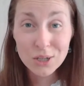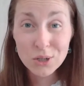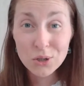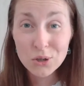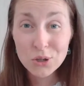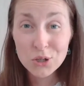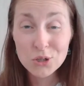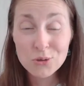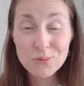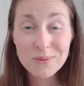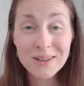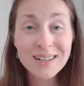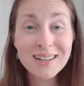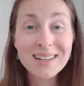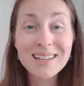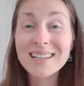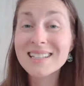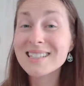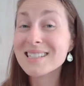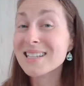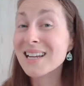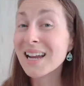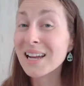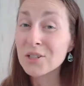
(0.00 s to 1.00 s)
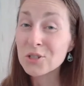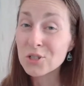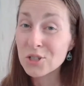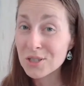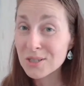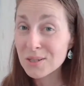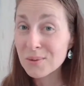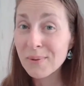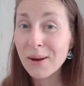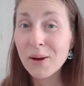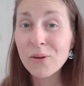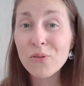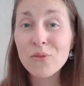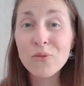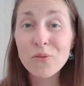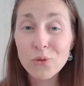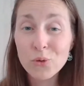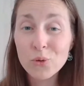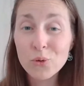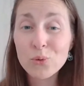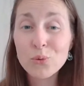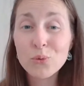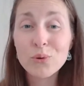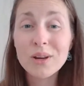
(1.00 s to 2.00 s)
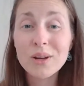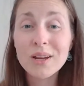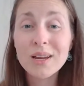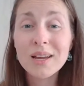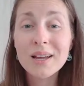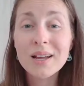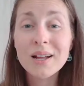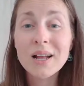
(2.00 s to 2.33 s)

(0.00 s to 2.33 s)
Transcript: nourishment, it's not just about food.